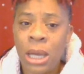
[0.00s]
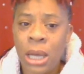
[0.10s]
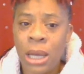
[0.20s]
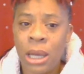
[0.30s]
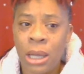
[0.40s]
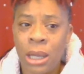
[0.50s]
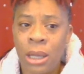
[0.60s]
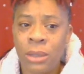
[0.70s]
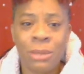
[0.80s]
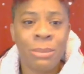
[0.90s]

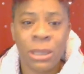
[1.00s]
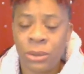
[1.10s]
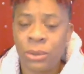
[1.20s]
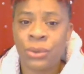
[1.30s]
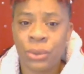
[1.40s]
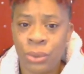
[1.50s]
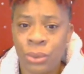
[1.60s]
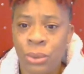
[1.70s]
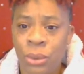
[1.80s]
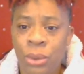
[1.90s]
the medical
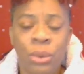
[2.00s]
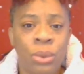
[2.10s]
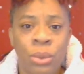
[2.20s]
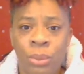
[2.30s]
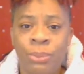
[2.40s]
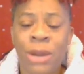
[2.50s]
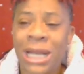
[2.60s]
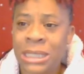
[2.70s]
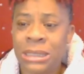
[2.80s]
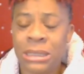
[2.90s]
school who
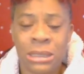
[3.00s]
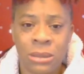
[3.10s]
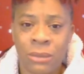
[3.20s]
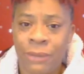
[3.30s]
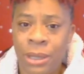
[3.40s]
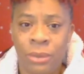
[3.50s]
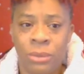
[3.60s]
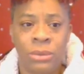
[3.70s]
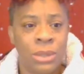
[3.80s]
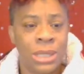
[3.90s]
practices
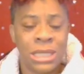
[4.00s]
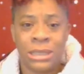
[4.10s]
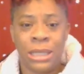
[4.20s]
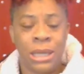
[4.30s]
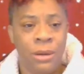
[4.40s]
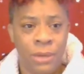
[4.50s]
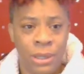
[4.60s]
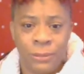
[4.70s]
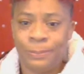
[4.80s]
around this area.